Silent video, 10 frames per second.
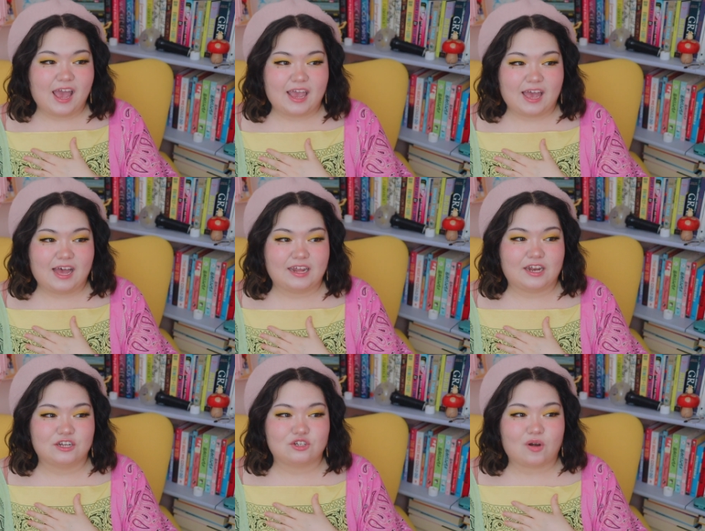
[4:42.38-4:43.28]

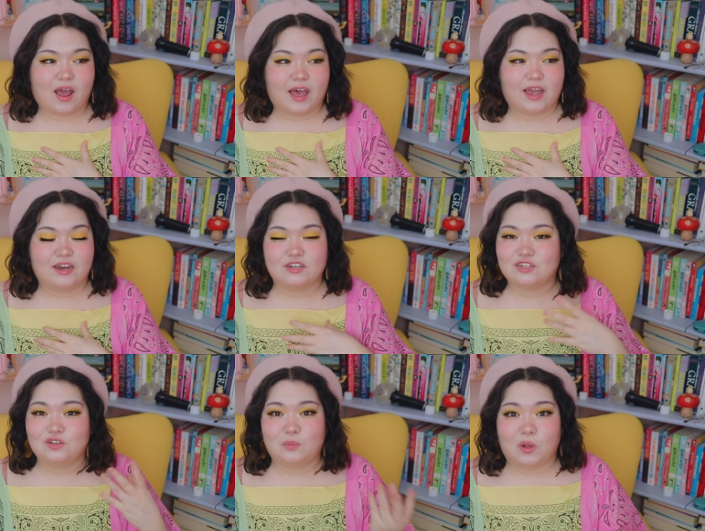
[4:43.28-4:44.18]
and tried
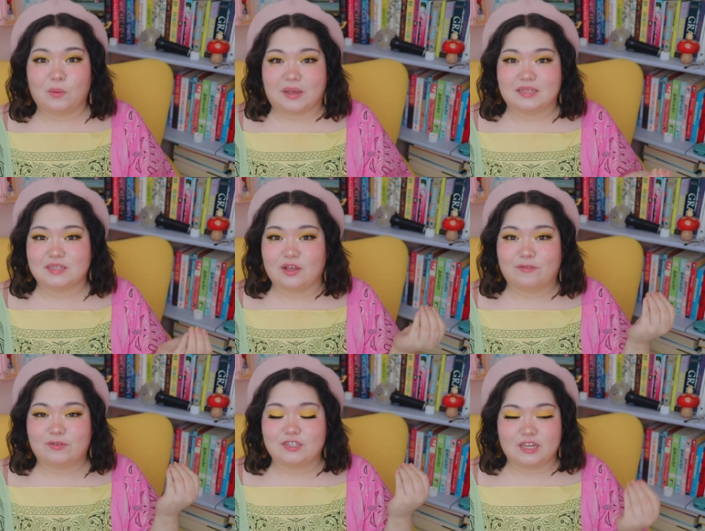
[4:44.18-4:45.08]
to pull
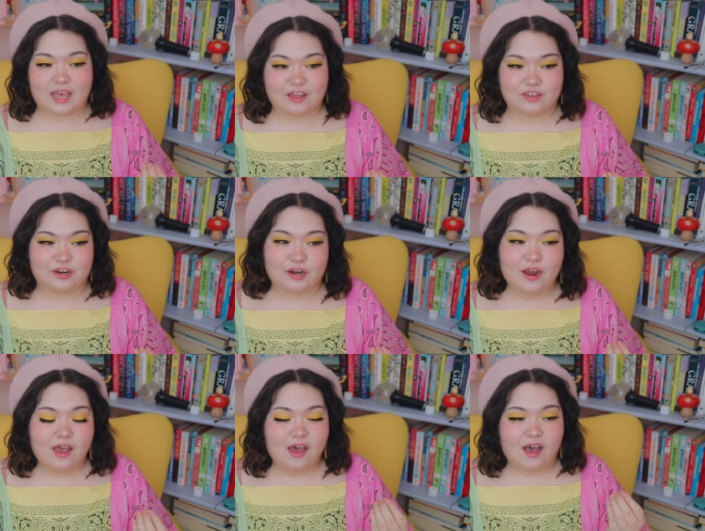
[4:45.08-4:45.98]
myself together
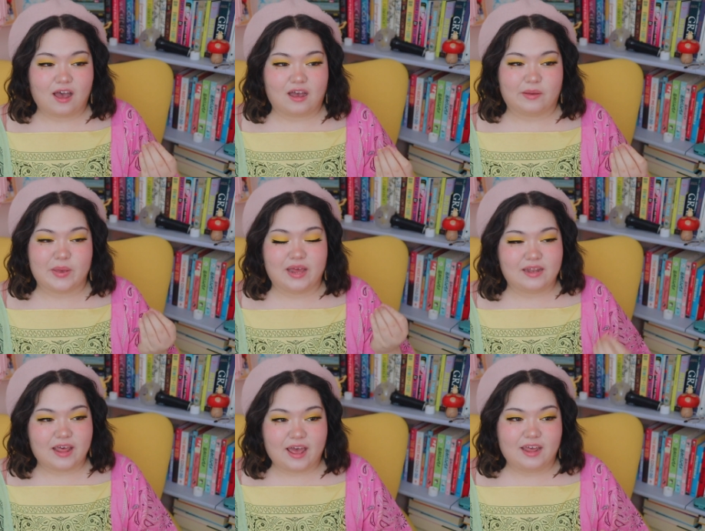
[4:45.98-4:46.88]
um,
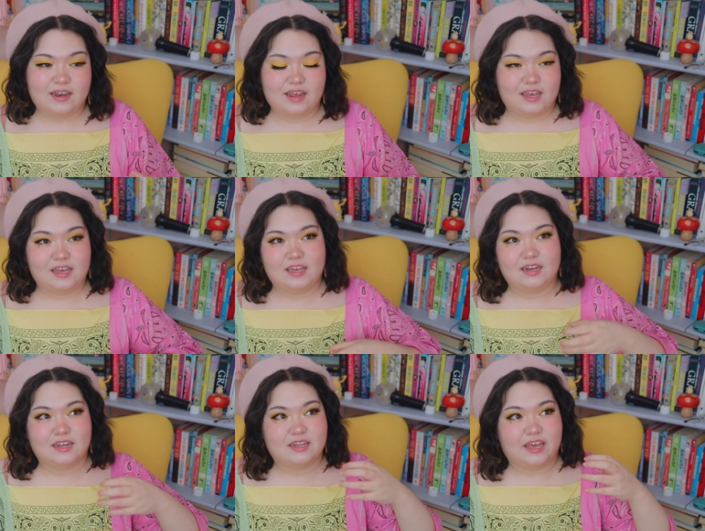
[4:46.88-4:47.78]
and then
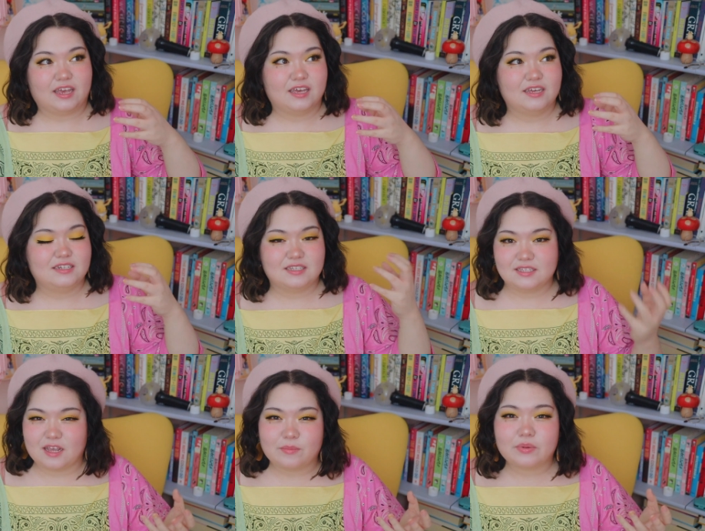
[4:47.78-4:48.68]
in like
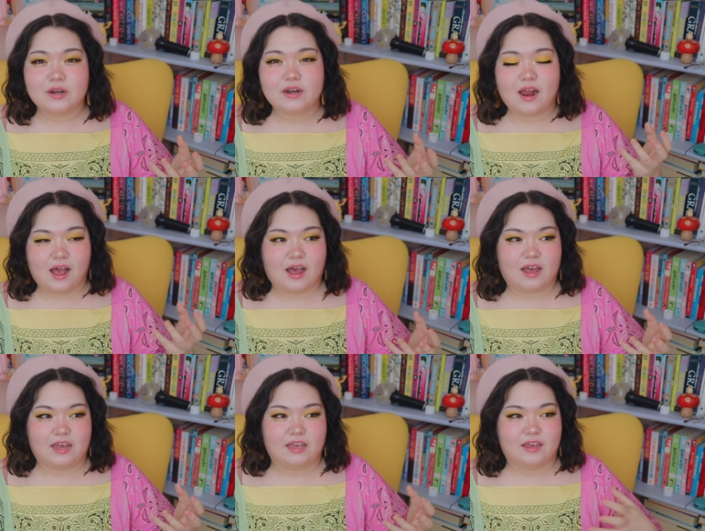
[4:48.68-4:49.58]
december
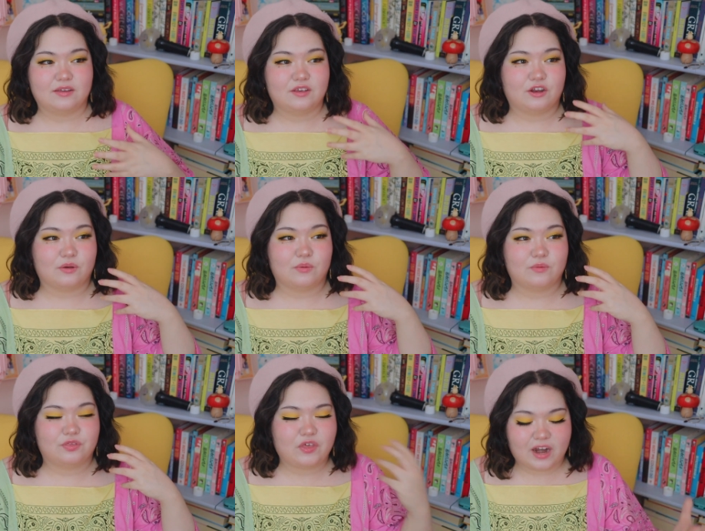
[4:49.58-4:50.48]
i you know
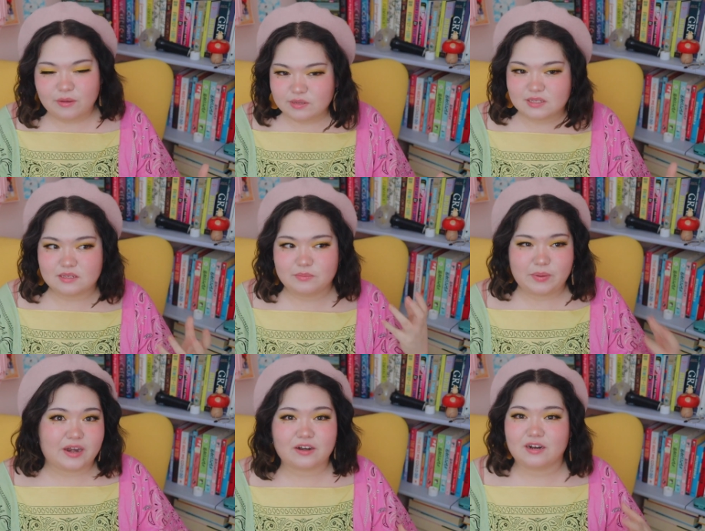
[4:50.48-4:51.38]
thought i was
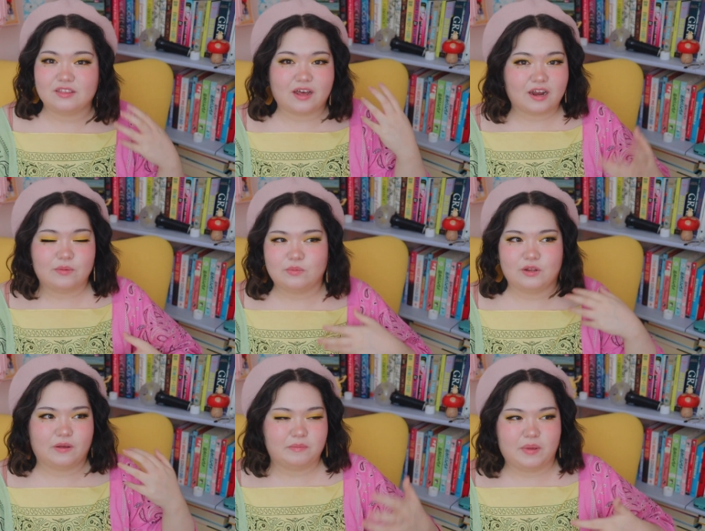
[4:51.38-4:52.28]
better i thought i you
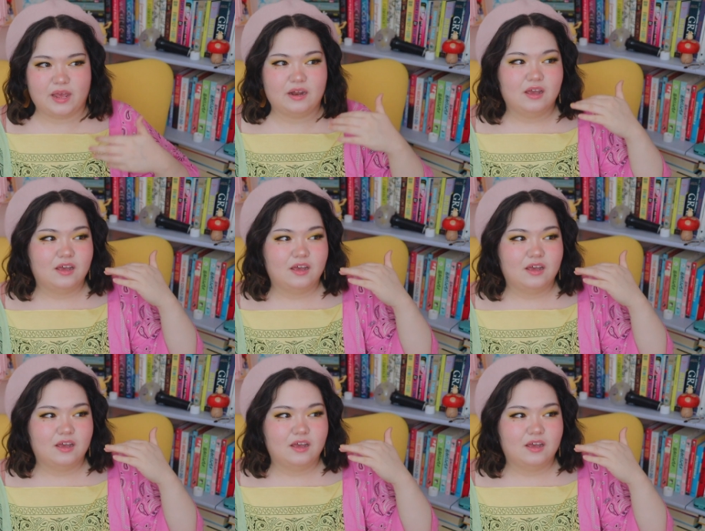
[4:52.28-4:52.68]
know i'd made